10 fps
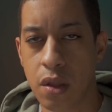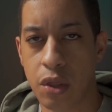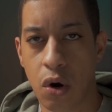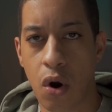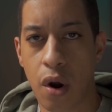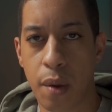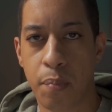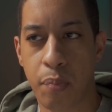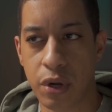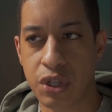There are a
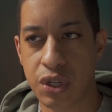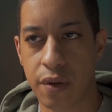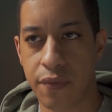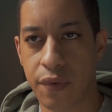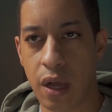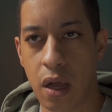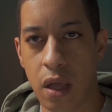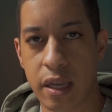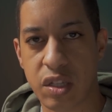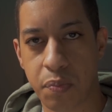bunch of uh,
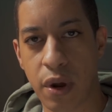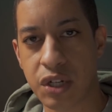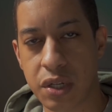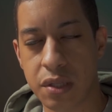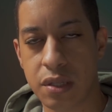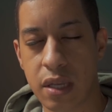expressions,